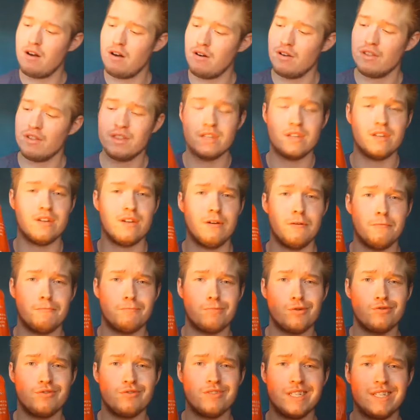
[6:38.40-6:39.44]
on the
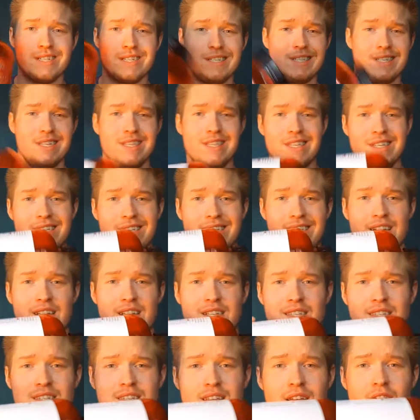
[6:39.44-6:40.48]
protein
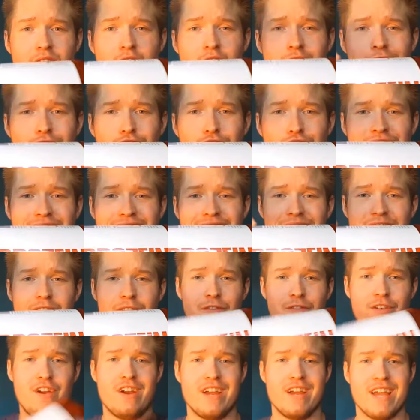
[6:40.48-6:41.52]
synthesis. Good
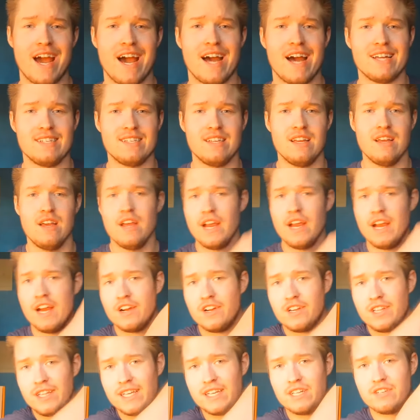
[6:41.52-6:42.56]
stuff here, guys.
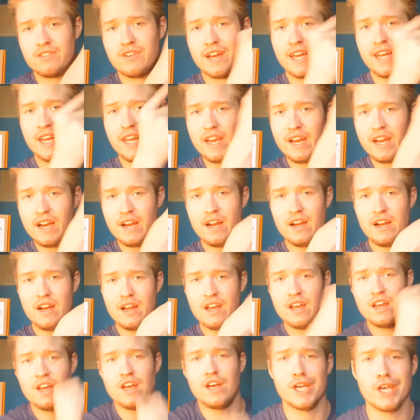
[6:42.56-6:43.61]
Here, linked right here.
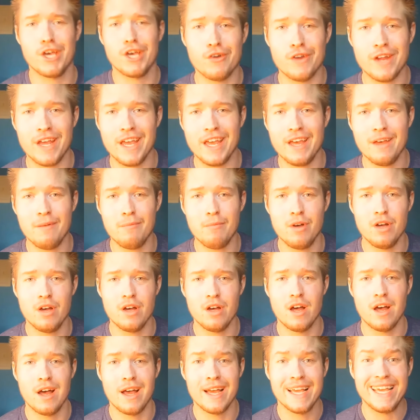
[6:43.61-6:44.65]
Go to him,
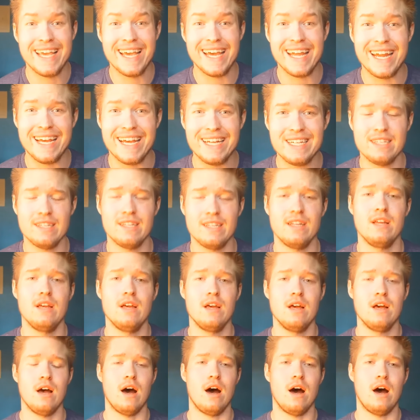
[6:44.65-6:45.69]
get it,
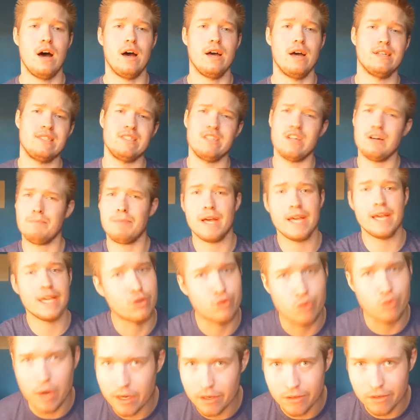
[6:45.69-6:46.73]
uh, it's not by
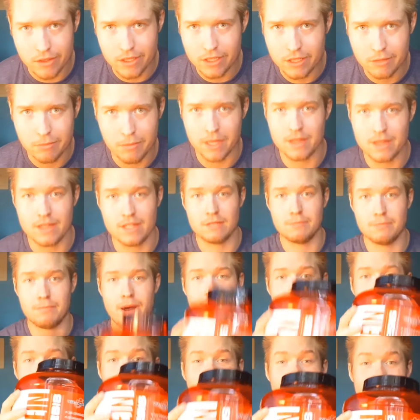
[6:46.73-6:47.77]
Gregory Smith, it's
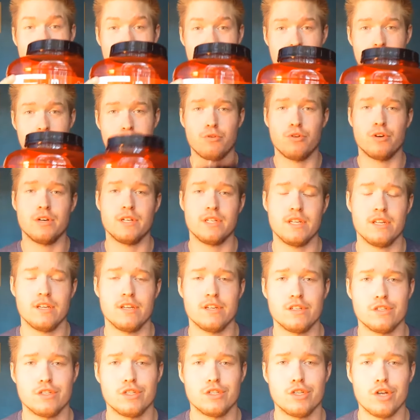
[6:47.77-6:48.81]
by Vitasport
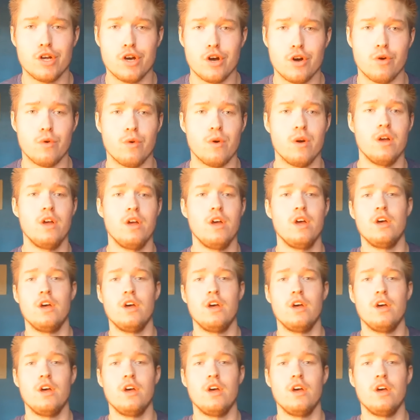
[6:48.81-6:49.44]
Show.